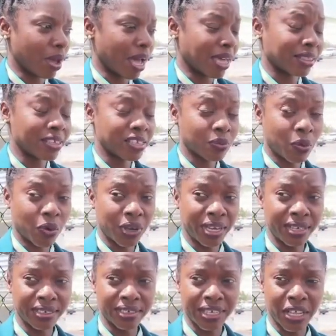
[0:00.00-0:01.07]
At this
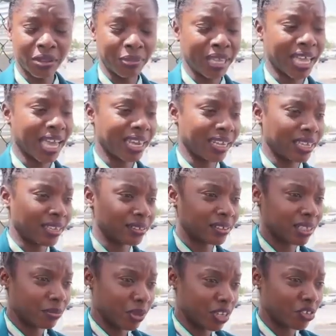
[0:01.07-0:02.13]
point, I'll be heading
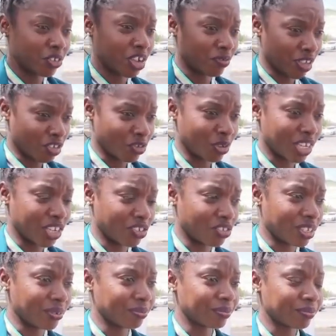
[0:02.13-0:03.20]
to the Ministry of
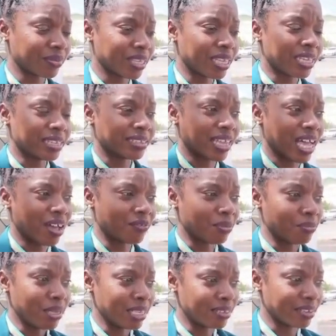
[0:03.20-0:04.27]
Education to have a
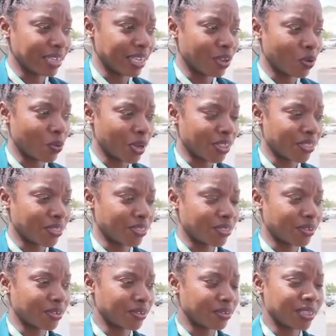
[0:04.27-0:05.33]
meeting with
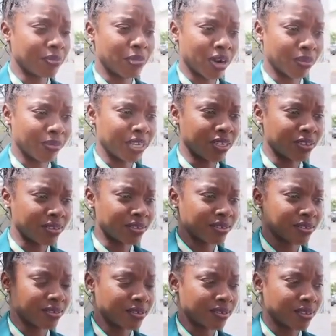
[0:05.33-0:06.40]
the
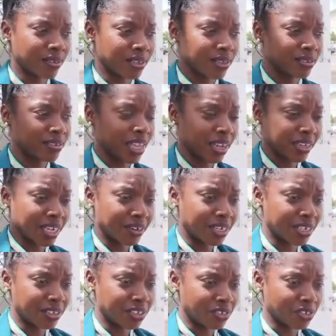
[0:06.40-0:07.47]
Barbados
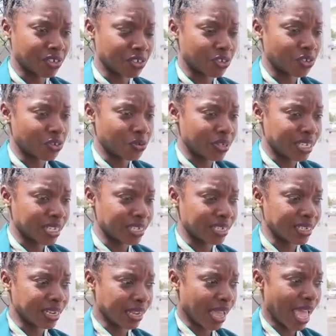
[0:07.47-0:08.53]
Secondary Teachers
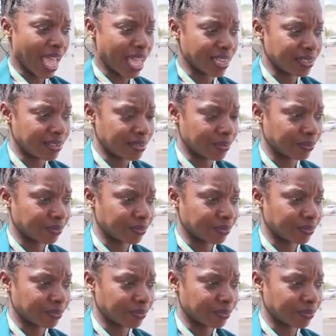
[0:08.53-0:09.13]
Union head,